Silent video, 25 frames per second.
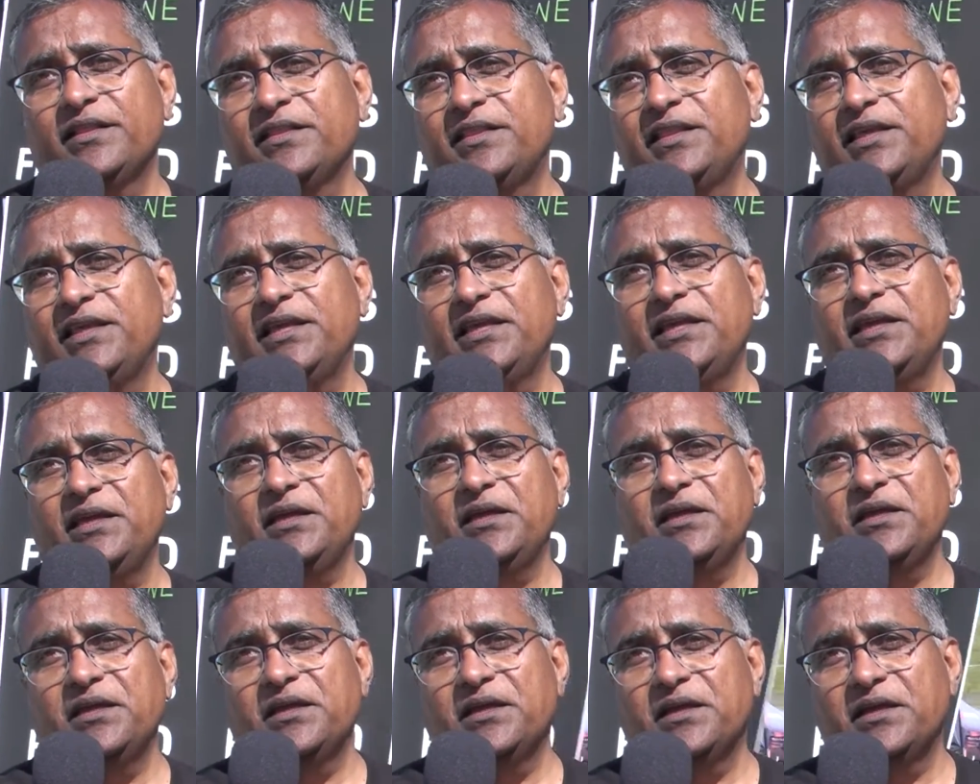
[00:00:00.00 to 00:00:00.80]

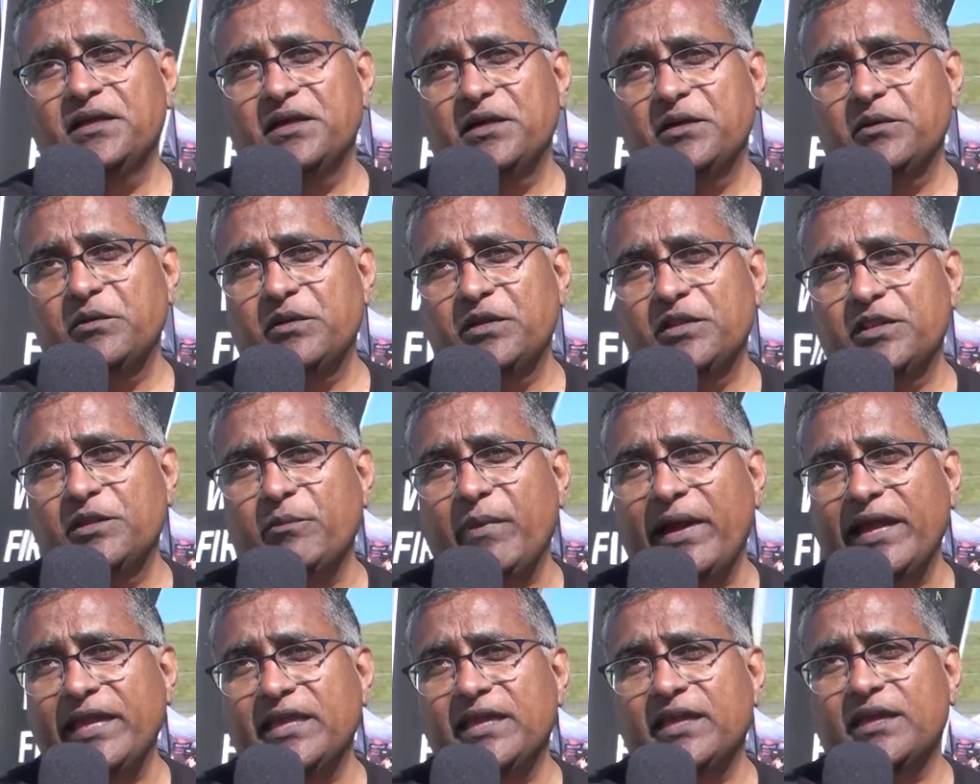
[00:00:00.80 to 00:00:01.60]
the
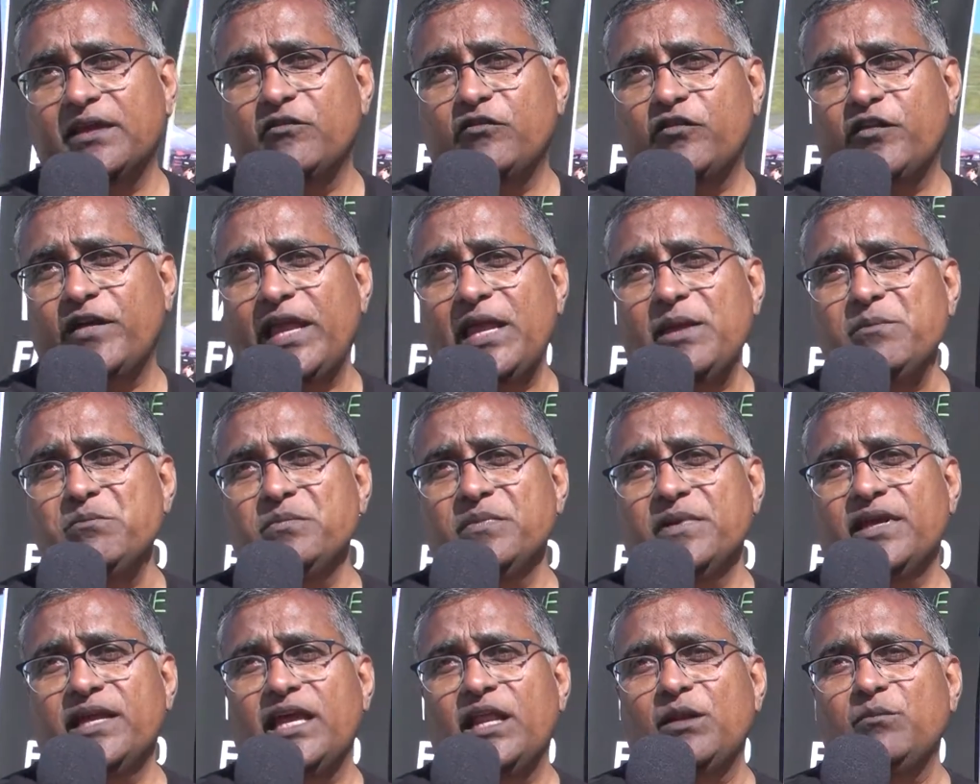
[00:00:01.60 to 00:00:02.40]
bike
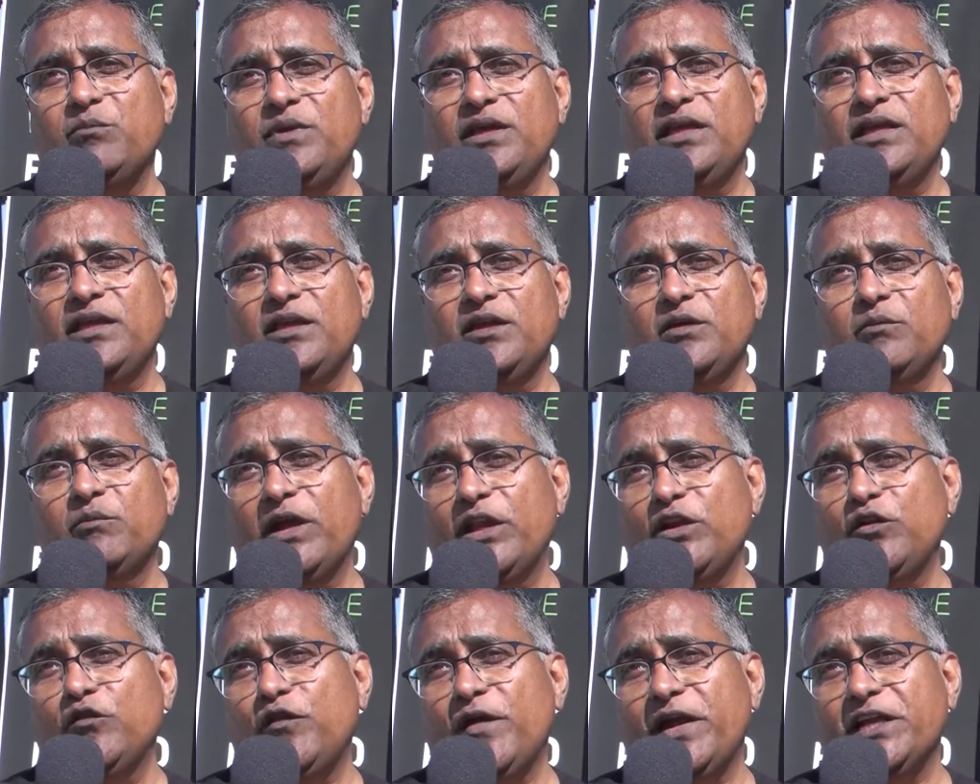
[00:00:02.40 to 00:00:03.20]
frame can be
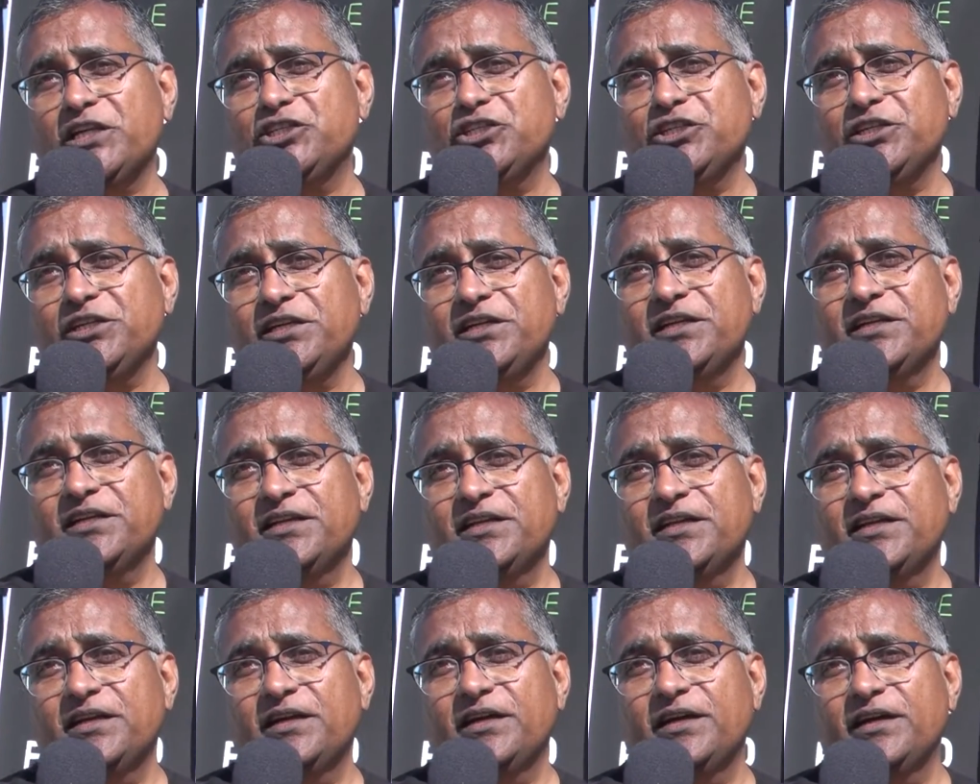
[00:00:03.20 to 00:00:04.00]
manufactured
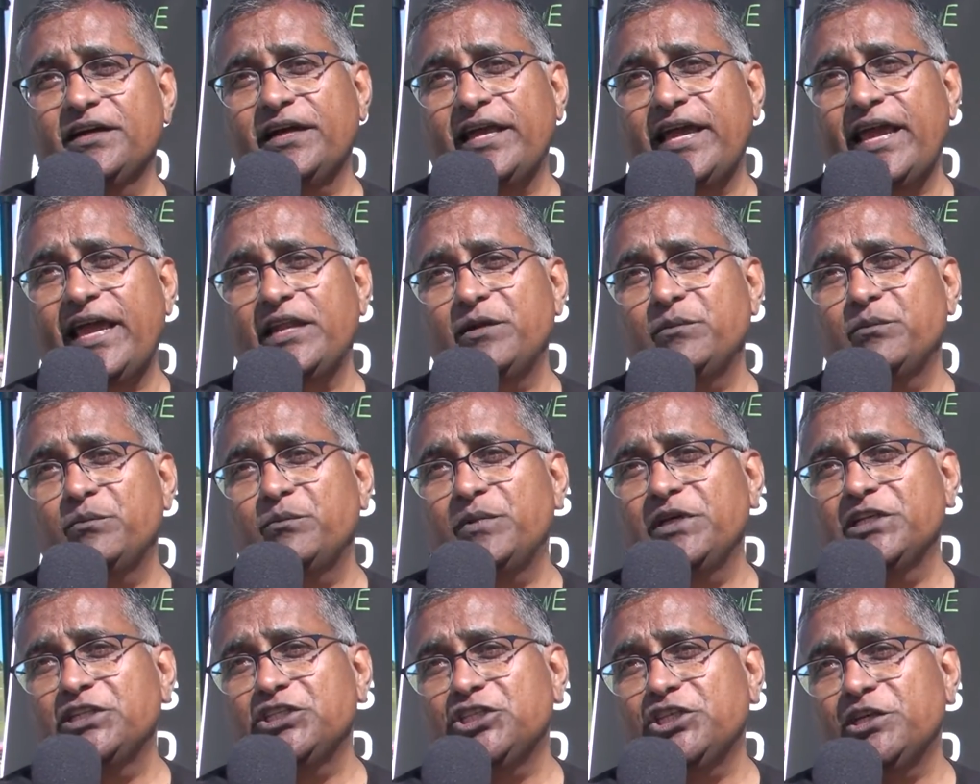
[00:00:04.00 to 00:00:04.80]
and
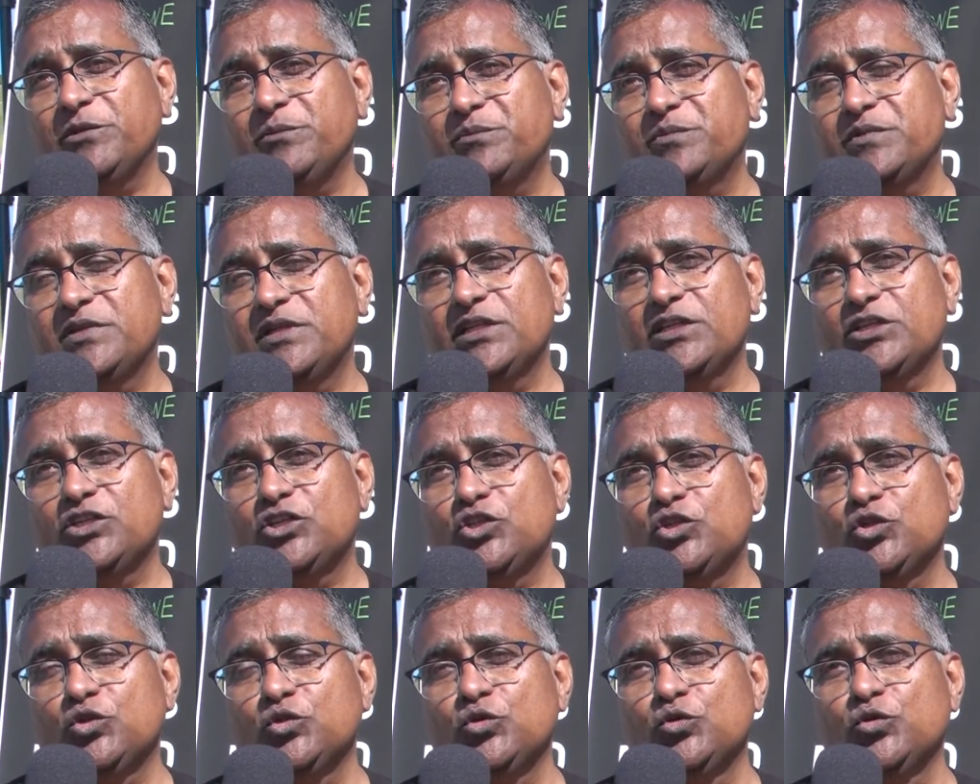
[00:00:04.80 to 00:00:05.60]
be
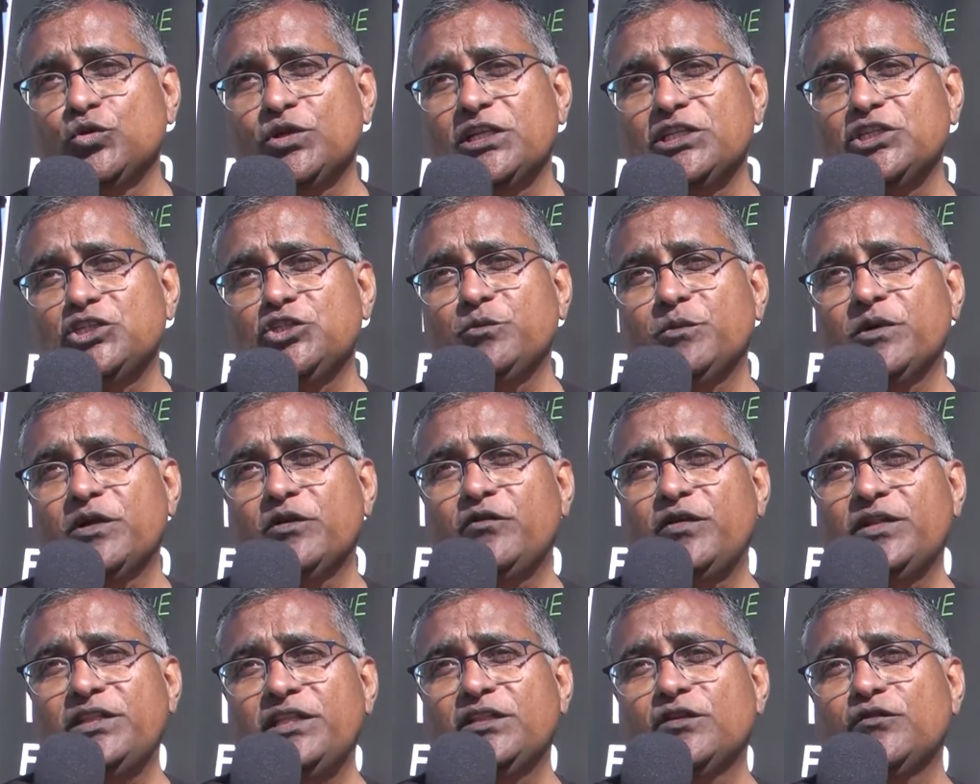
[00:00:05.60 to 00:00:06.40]
shipped to consumer
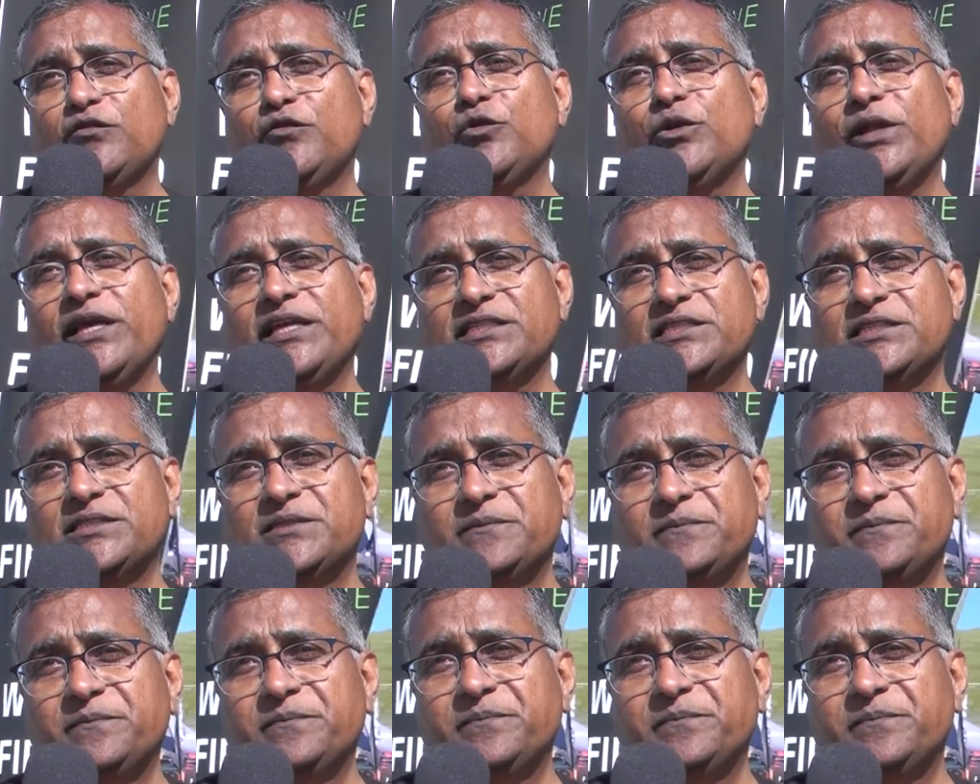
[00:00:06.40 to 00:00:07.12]
within a few days.